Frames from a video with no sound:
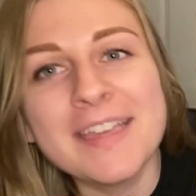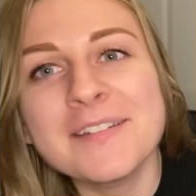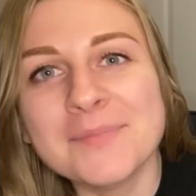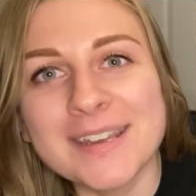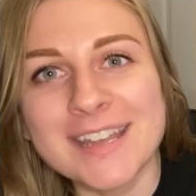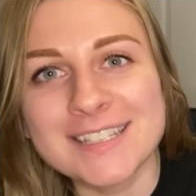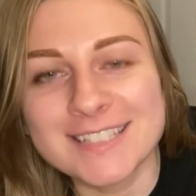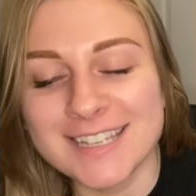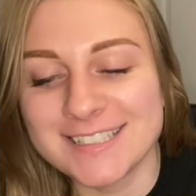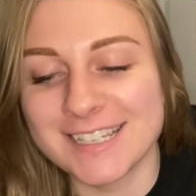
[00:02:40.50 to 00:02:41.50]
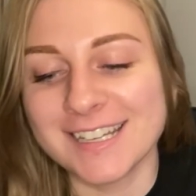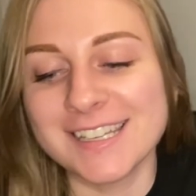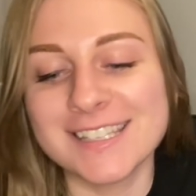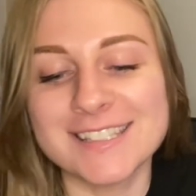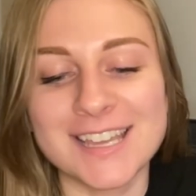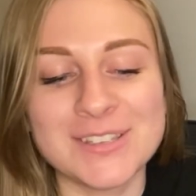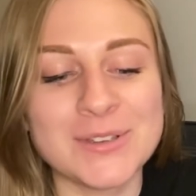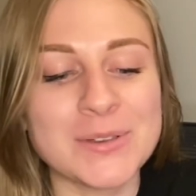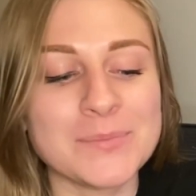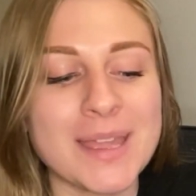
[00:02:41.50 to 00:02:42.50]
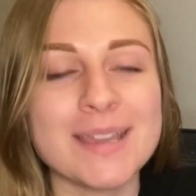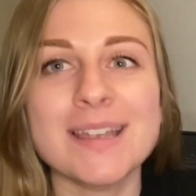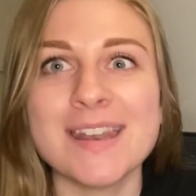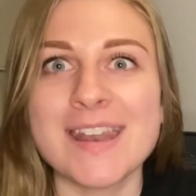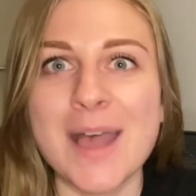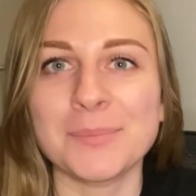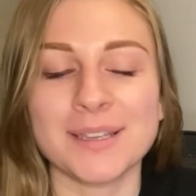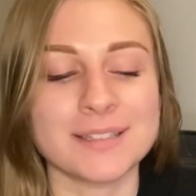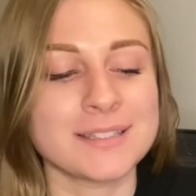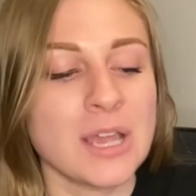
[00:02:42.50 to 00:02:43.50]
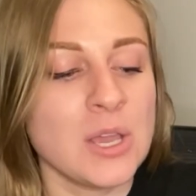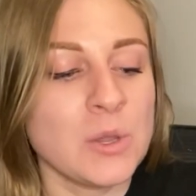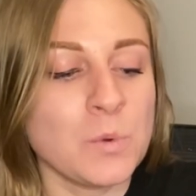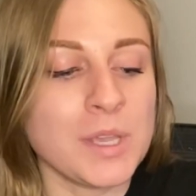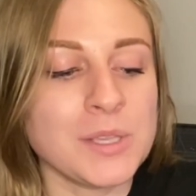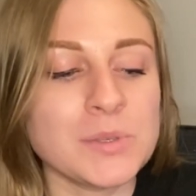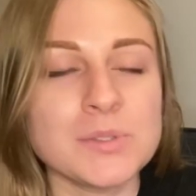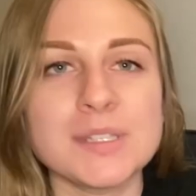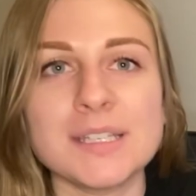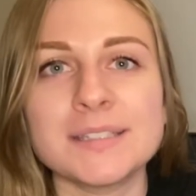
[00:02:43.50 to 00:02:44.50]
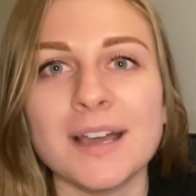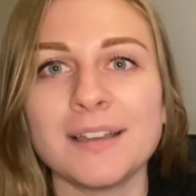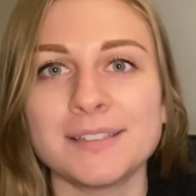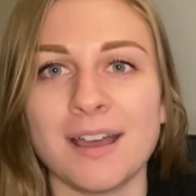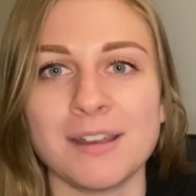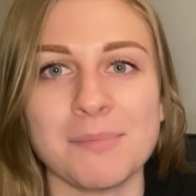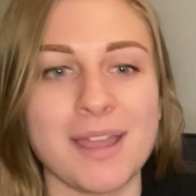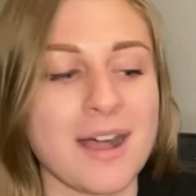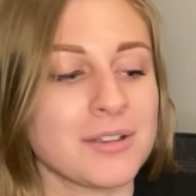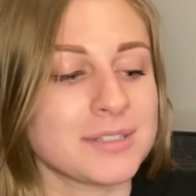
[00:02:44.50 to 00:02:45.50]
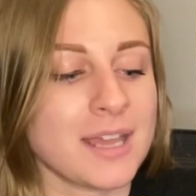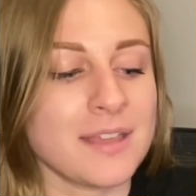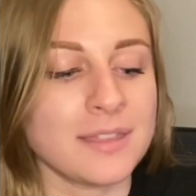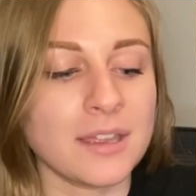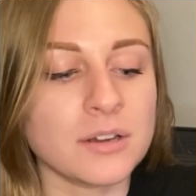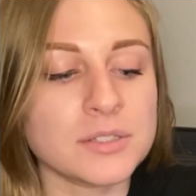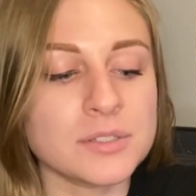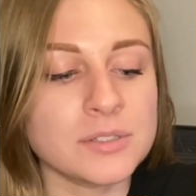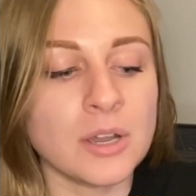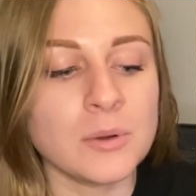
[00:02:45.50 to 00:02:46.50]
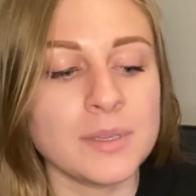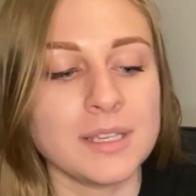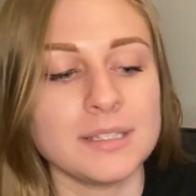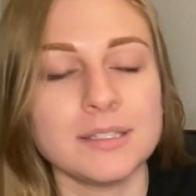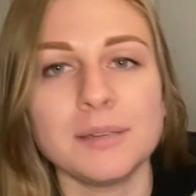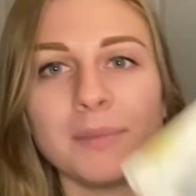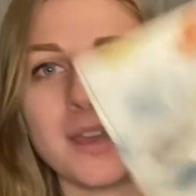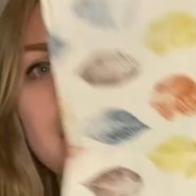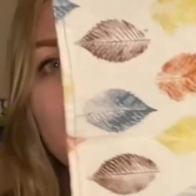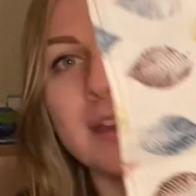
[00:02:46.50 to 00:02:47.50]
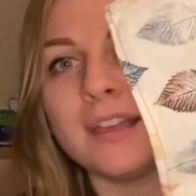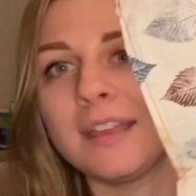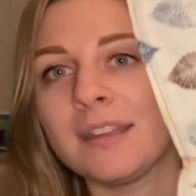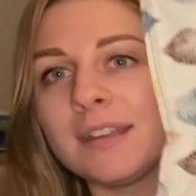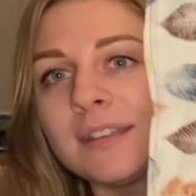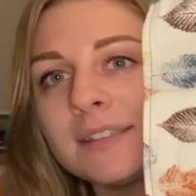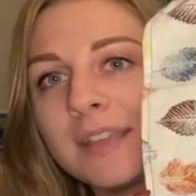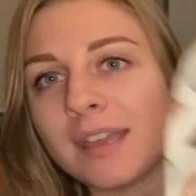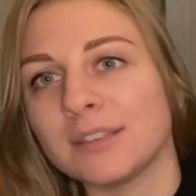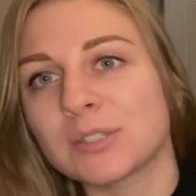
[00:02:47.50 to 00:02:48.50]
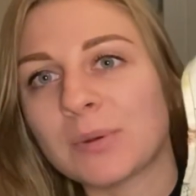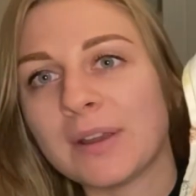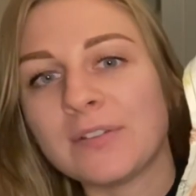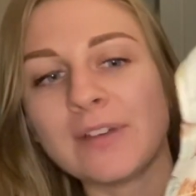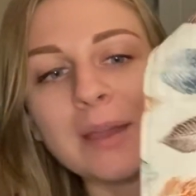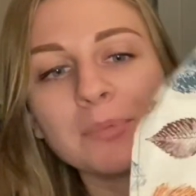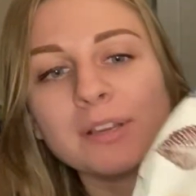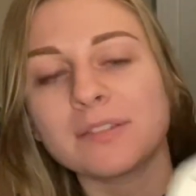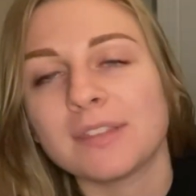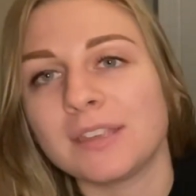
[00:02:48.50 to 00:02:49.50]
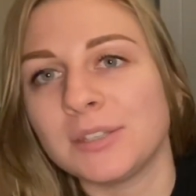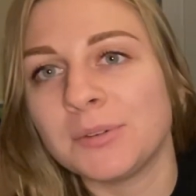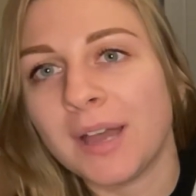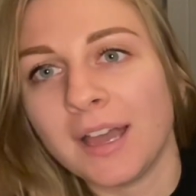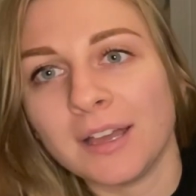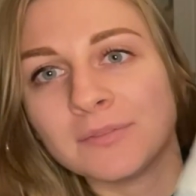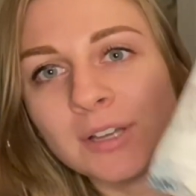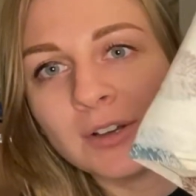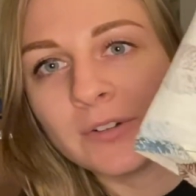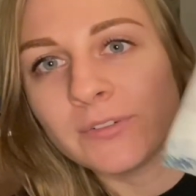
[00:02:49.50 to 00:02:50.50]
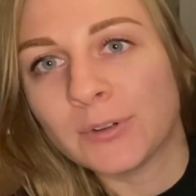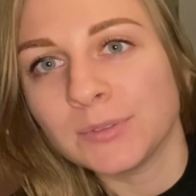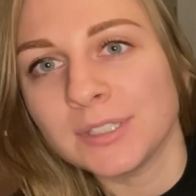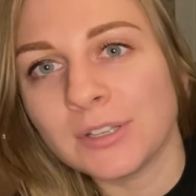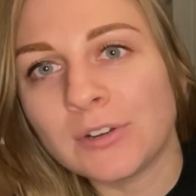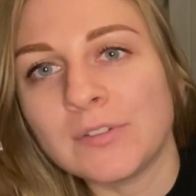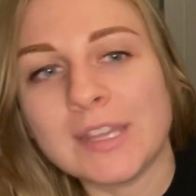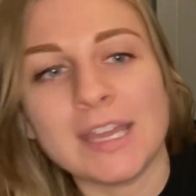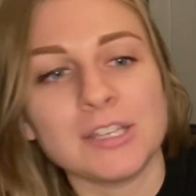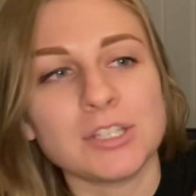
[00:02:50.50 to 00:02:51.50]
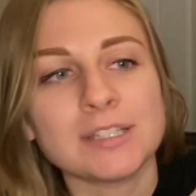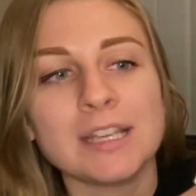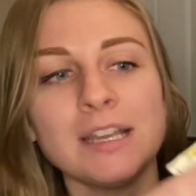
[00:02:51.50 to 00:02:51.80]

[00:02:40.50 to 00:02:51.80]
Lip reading: My next idea is that you could make napkins. We use these a ton in my house, and they are so easy to make. It is a square of fabric that you have folded over the edges.